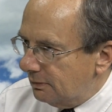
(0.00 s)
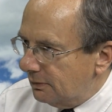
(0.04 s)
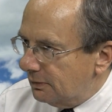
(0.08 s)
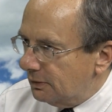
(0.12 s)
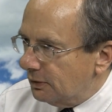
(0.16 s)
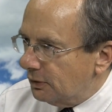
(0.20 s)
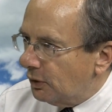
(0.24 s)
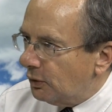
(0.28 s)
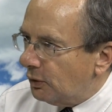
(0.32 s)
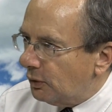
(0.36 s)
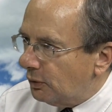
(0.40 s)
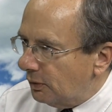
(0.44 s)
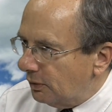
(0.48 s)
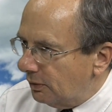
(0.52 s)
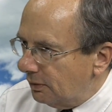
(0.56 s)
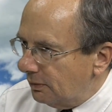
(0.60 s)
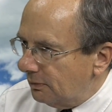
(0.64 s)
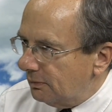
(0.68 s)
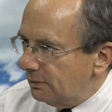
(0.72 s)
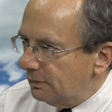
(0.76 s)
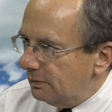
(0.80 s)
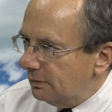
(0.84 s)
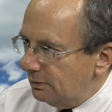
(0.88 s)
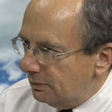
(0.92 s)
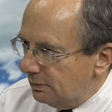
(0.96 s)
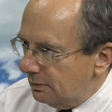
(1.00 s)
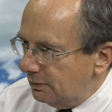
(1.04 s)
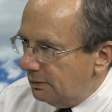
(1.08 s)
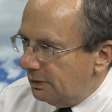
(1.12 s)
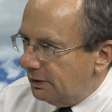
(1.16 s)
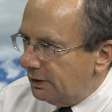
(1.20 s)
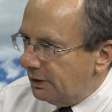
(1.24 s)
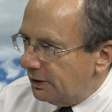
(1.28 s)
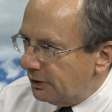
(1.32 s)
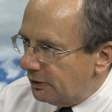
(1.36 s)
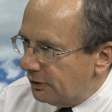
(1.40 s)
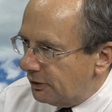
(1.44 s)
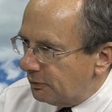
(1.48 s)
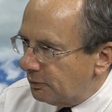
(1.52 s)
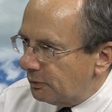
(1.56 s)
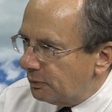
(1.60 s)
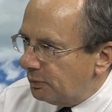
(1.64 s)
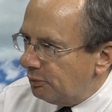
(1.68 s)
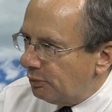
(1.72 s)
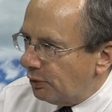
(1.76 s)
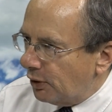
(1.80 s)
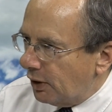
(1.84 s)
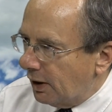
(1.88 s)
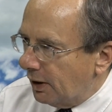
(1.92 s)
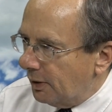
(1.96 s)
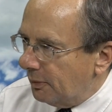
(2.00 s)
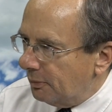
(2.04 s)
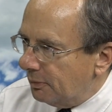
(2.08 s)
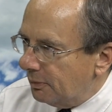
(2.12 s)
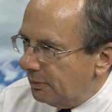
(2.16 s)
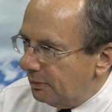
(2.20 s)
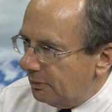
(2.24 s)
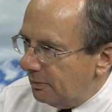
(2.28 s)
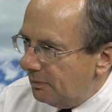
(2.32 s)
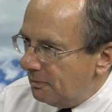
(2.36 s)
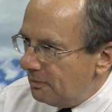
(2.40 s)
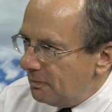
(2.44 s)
Lowell in its prime.